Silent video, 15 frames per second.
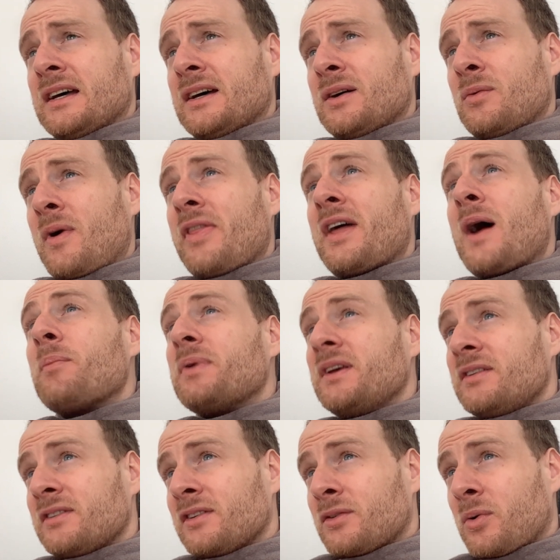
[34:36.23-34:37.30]
where that
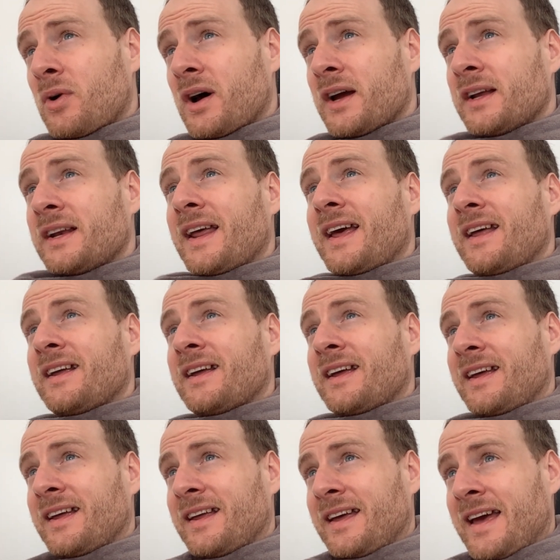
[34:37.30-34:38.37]
piece of twine
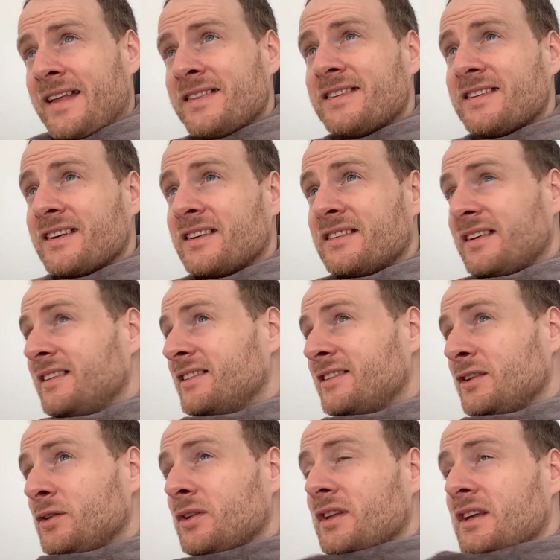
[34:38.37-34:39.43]
enters
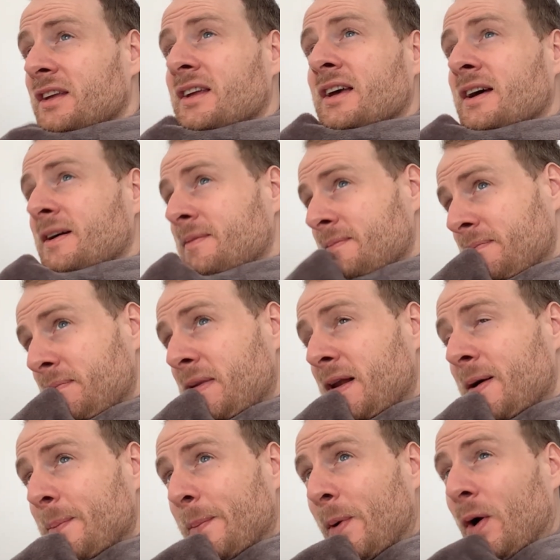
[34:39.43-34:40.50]
into the
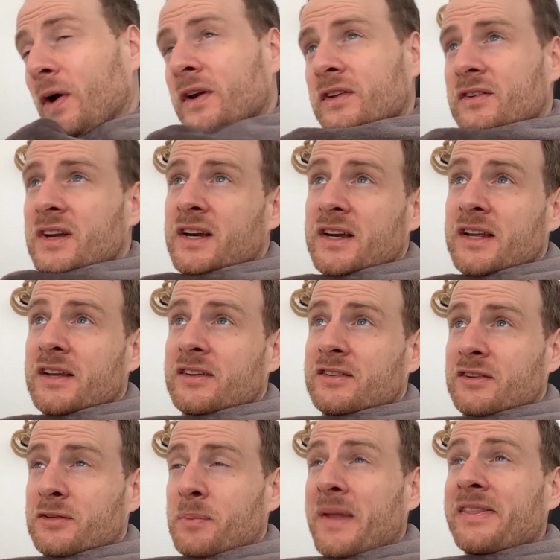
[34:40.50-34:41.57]
plant pot and is clearly
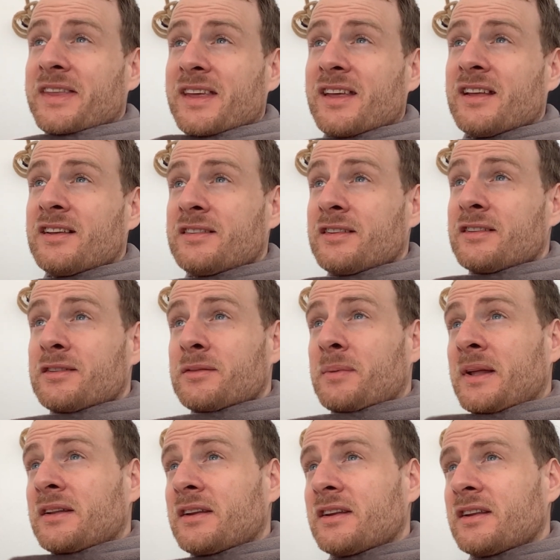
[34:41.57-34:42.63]
suspending it. It's
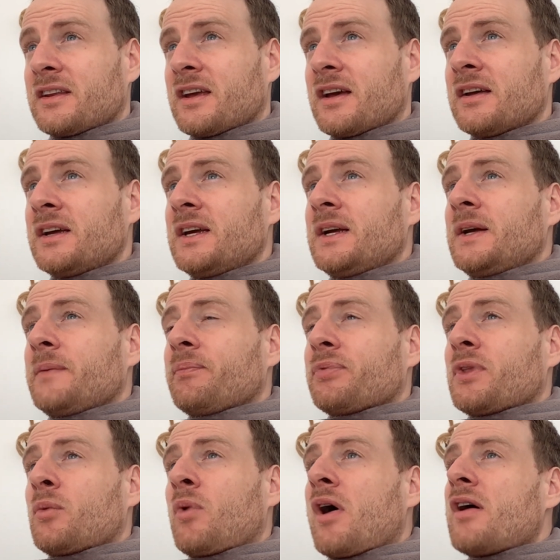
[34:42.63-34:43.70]
suspended in the air.
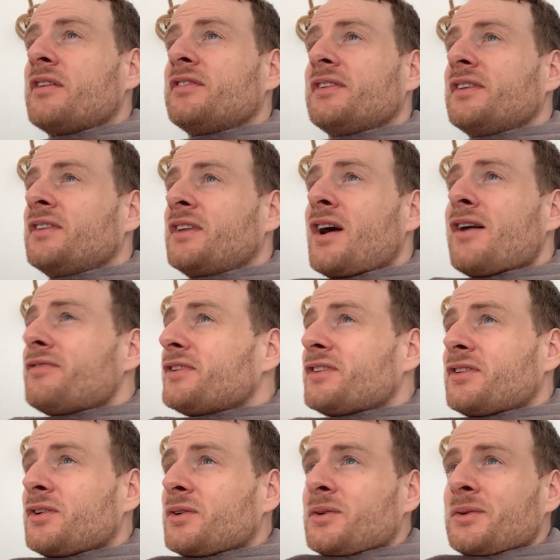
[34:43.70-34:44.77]
Whereas the other
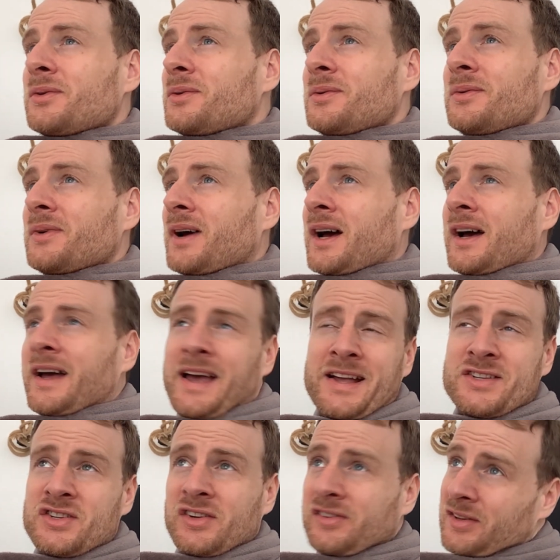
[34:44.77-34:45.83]
2
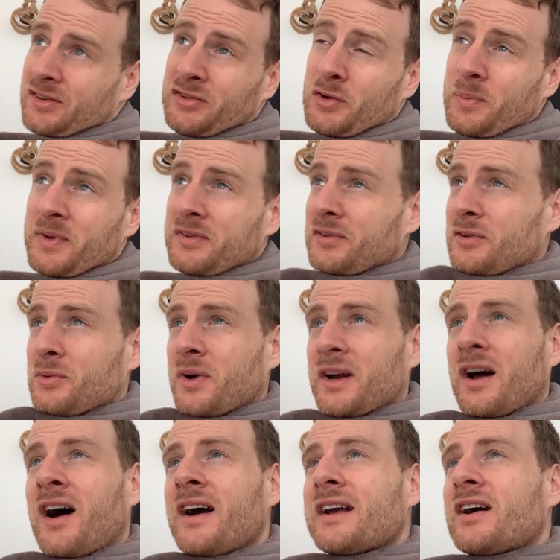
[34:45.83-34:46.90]
edges, the other 2 pieces of twine,
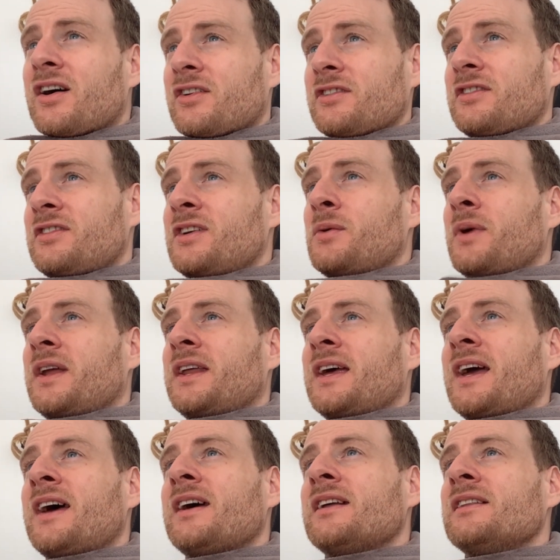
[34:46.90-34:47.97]
I can't see where they
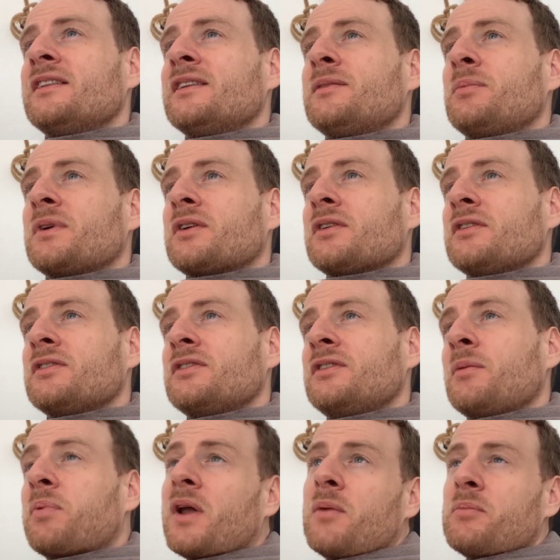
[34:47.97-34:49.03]
end because the
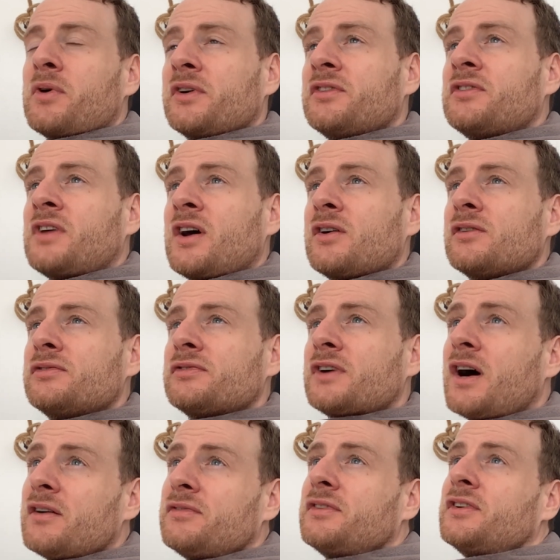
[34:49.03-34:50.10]
plant pot itself
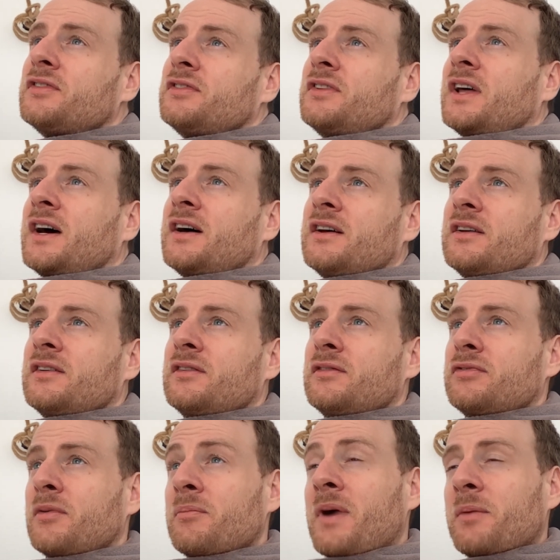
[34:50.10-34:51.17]
covers that
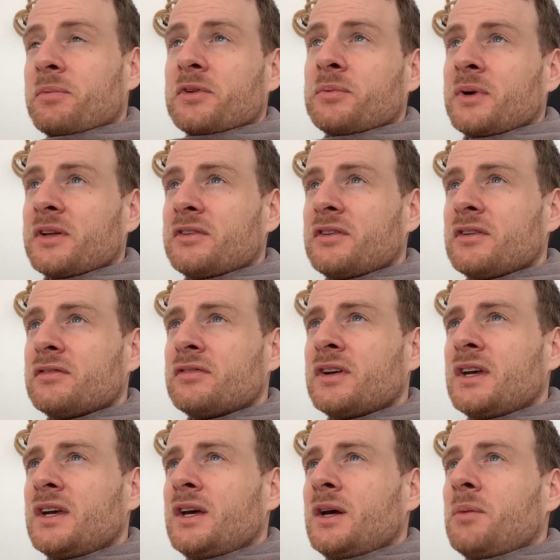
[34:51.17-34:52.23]
from my perspective.
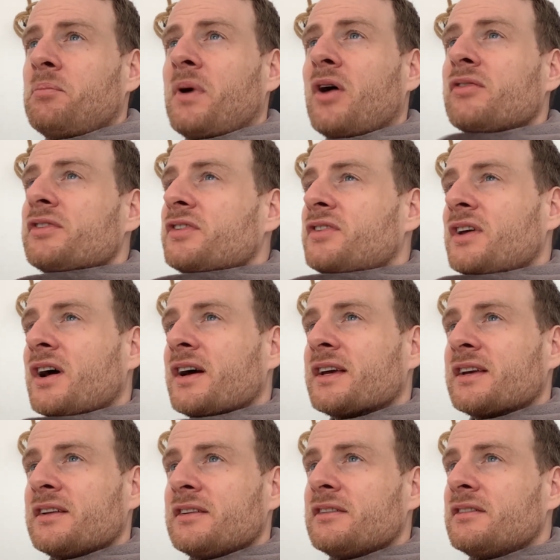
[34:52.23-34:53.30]
But obviously I
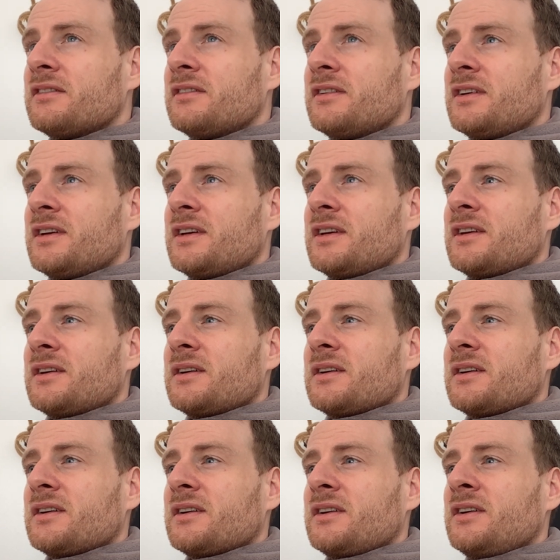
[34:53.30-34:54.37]
can
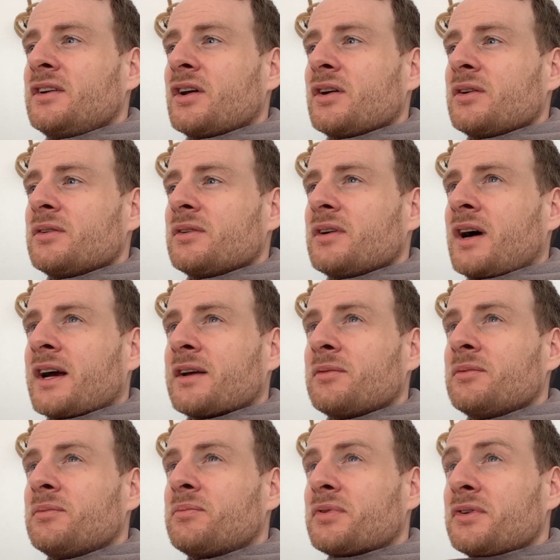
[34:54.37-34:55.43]
I
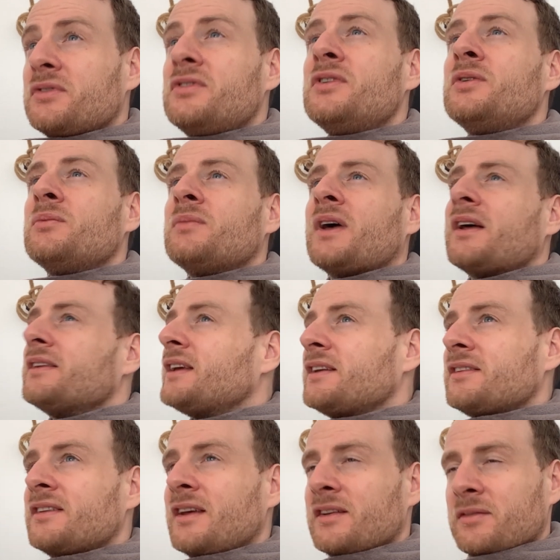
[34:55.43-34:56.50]
can presume that
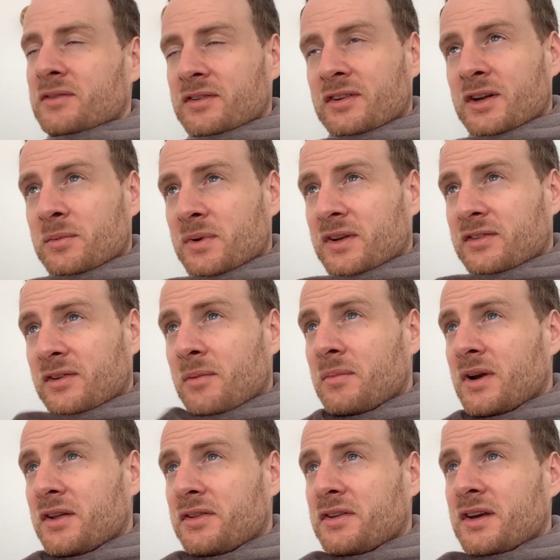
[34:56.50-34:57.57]
it's going to be a
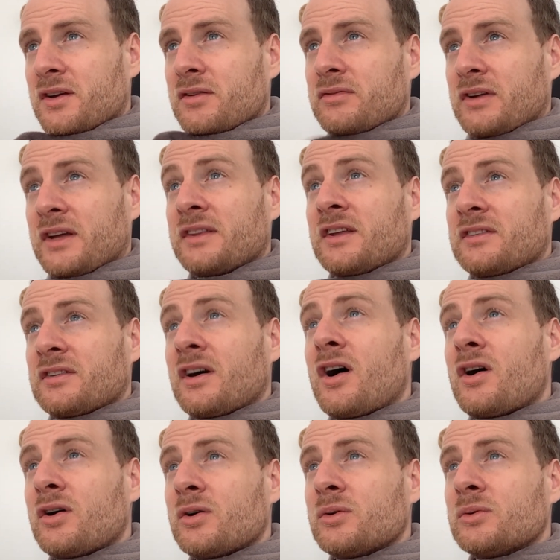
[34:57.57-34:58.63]
similar thing of like there's a
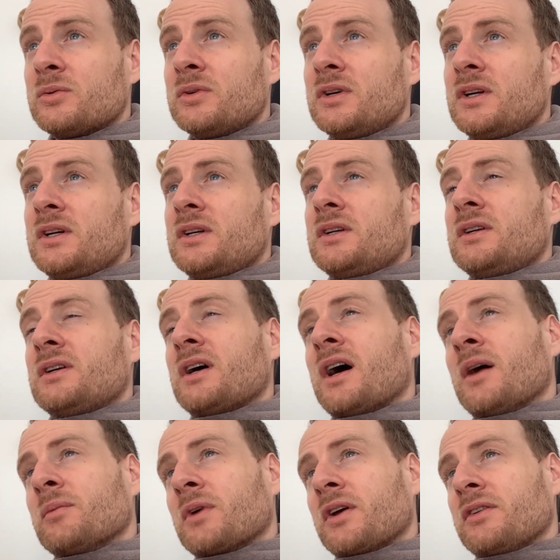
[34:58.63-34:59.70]
hole
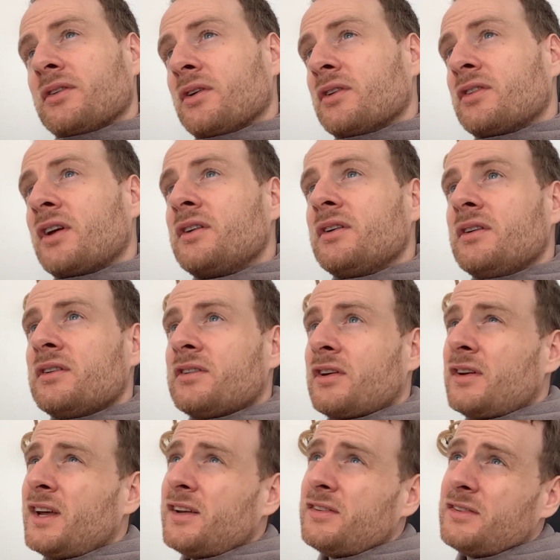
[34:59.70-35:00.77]
I'm going to. So
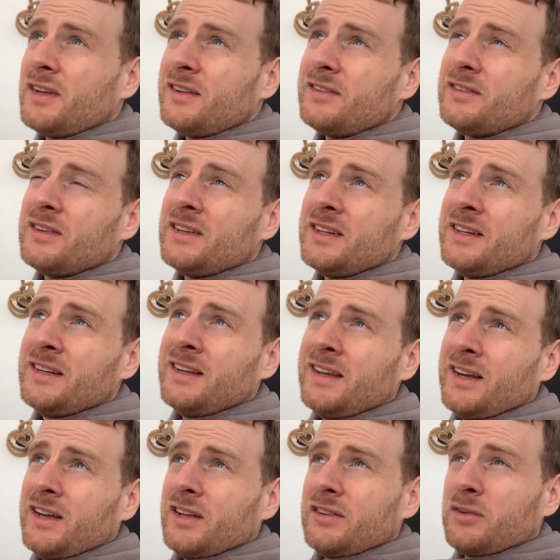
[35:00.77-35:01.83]
that's the
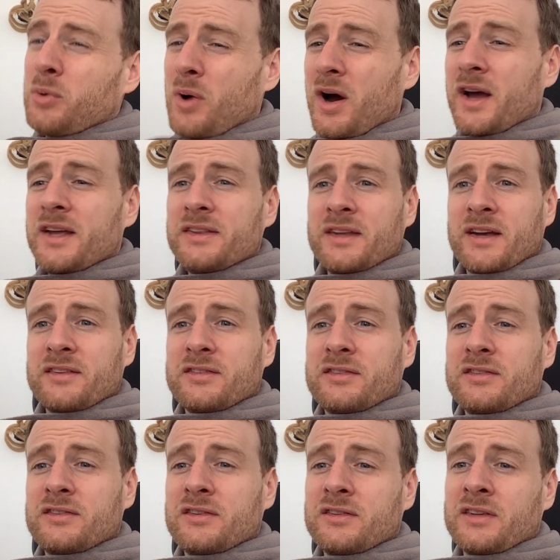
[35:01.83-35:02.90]
twine
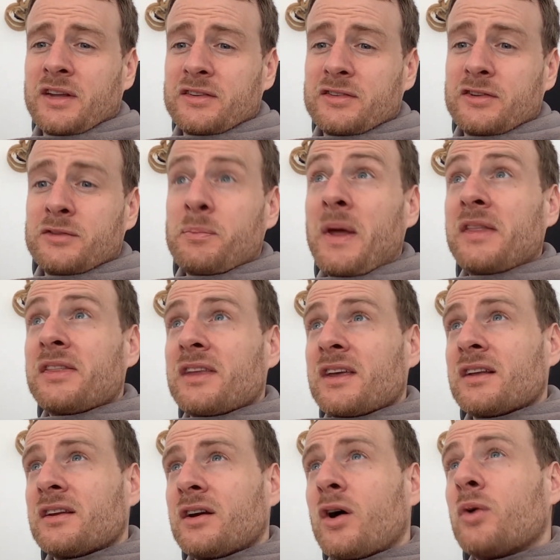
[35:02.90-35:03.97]
that's
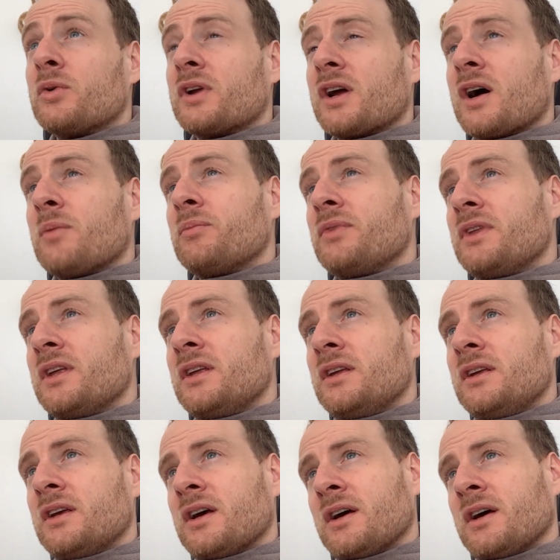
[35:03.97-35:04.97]
suspending, holding up the